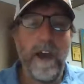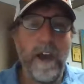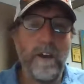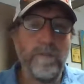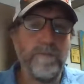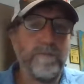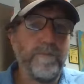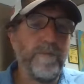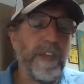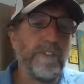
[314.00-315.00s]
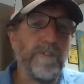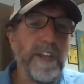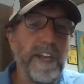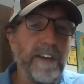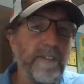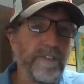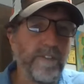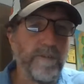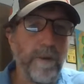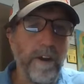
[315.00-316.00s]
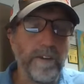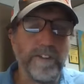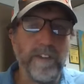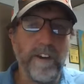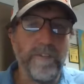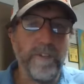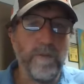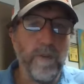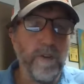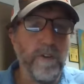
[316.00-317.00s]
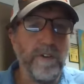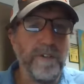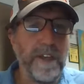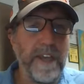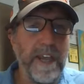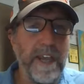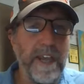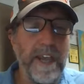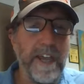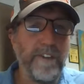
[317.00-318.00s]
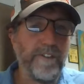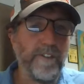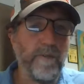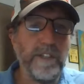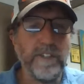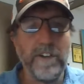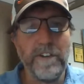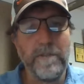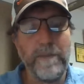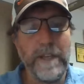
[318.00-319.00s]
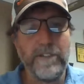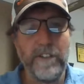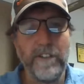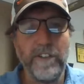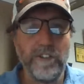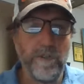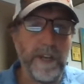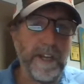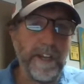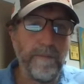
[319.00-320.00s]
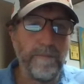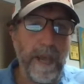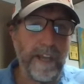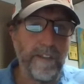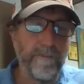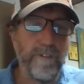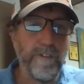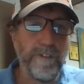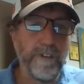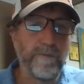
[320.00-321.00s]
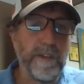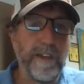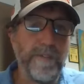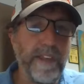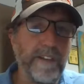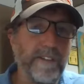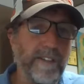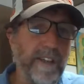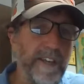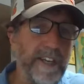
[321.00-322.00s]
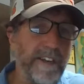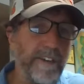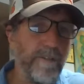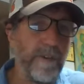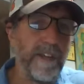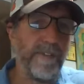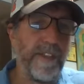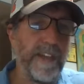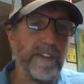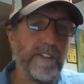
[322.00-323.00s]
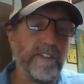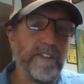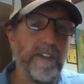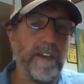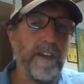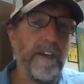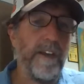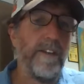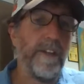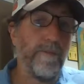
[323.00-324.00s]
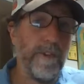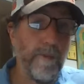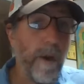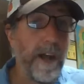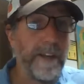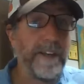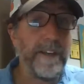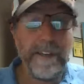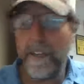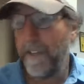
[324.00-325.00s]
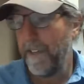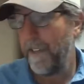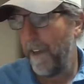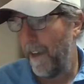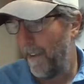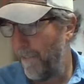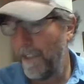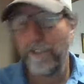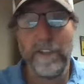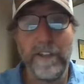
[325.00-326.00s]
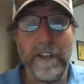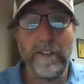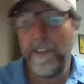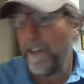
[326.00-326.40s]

uh, things were native to certain parts of the world. And so we started basically trading back and forth because we had things they needed and we had things that we wanted and needed. Eventually, like,